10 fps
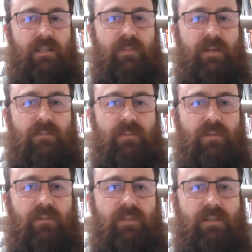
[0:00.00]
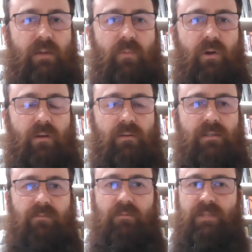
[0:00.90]
but he spends most of his time working on
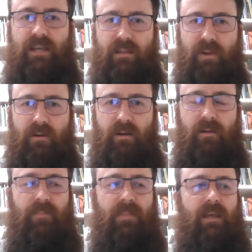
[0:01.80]
stuff from South America.